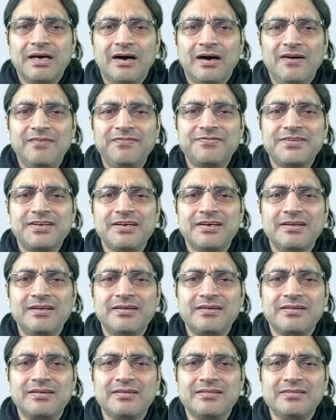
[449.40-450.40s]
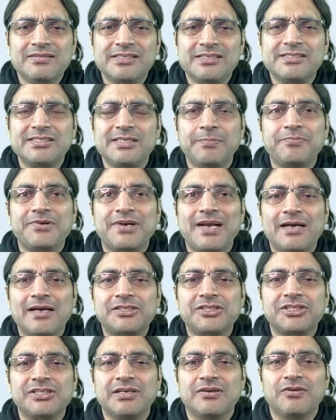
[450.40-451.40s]
After the
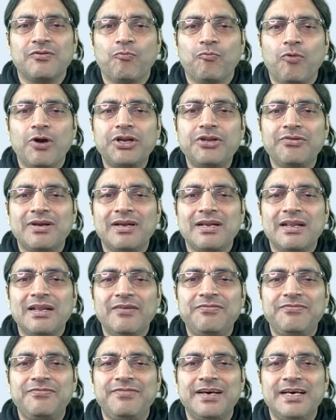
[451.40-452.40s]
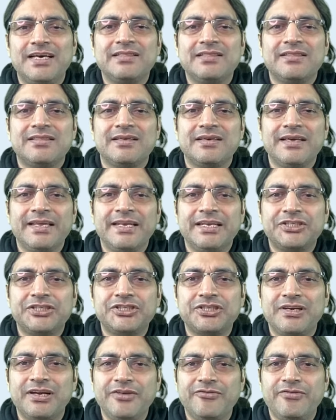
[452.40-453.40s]
subtraction, what you're left with,
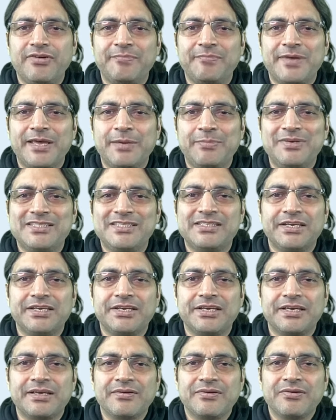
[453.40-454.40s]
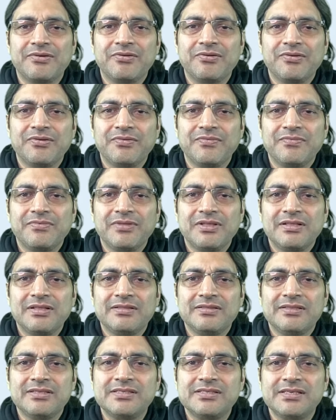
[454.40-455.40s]
initially you have ABCD.
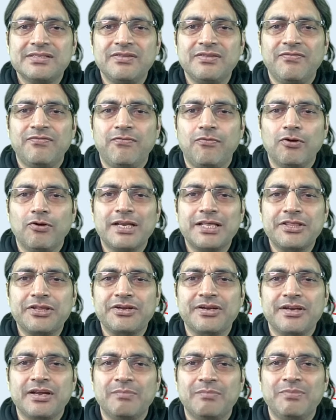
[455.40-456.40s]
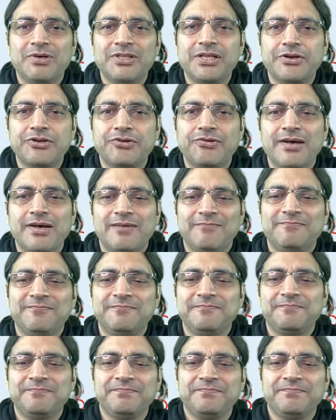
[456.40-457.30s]
This is the 4-digit number that you have.